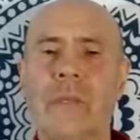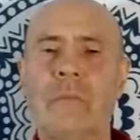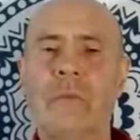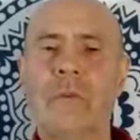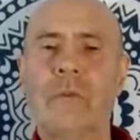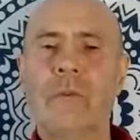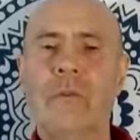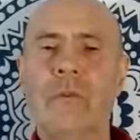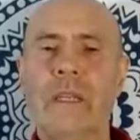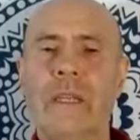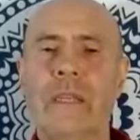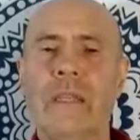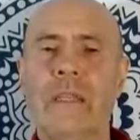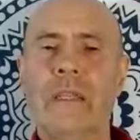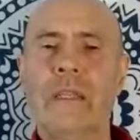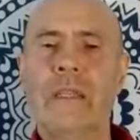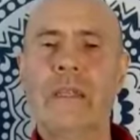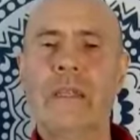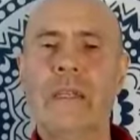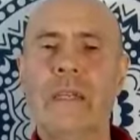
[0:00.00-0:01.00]

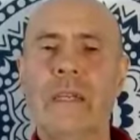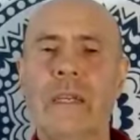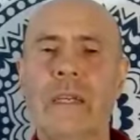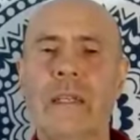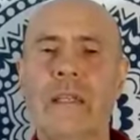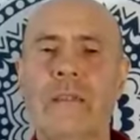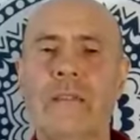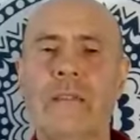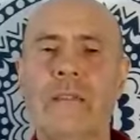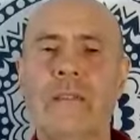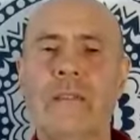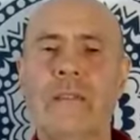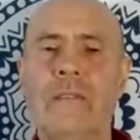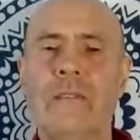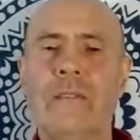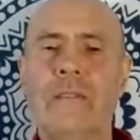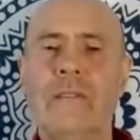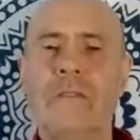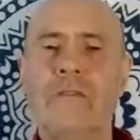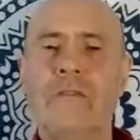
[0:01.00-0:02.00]
Breathing in,
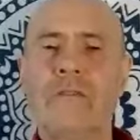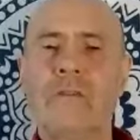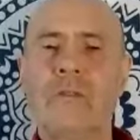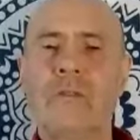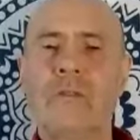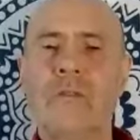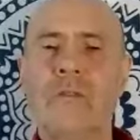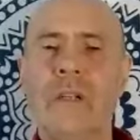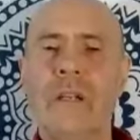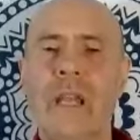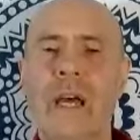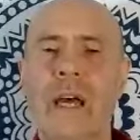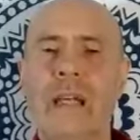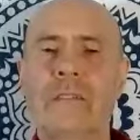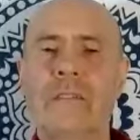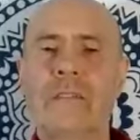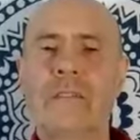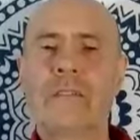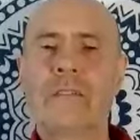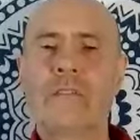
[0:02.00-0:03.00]
the jaw
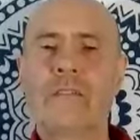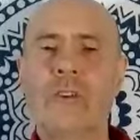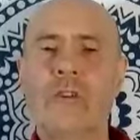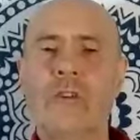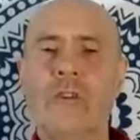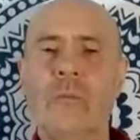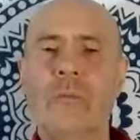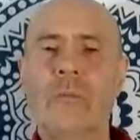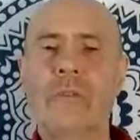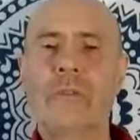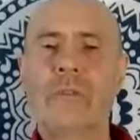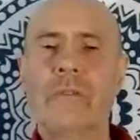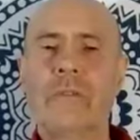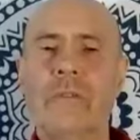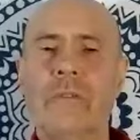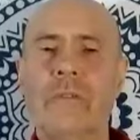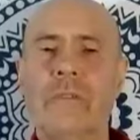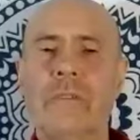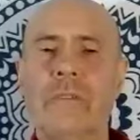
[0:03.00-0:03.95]
relaxes open.